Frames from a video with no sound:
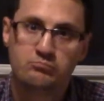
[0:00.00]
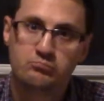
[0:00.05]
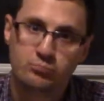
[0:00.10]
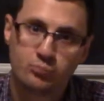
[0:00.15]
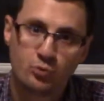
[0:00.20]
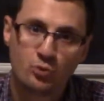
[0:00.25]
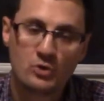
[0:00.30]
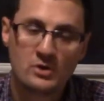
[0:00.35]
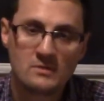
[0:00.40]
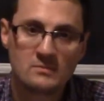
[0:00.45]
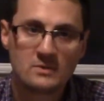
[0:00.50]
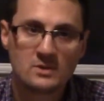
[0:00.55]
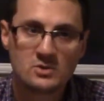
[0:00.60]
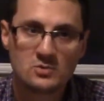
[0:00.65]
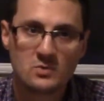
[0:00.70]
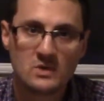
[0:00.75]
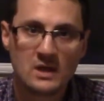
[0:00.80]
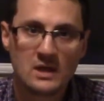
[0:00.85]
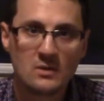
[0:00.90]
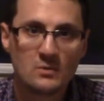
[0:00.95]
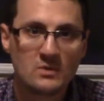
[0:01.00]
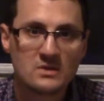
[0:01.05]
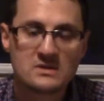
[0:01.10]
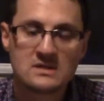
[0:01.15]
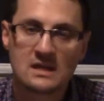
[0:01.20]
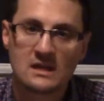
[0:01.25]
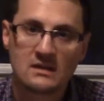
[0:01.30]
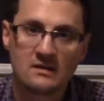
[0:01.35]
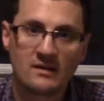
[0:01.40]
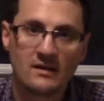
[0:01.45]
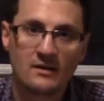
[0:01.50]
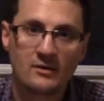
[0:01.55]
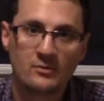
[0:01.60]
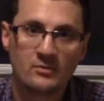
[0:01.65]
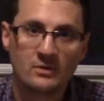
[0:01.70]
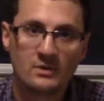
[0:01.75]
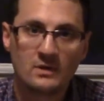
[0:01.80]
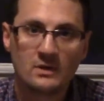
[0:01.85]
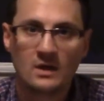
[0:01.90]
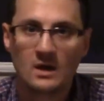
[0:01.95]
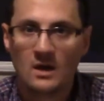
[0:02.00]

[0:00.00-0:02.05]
pretty much when anyone's out of town,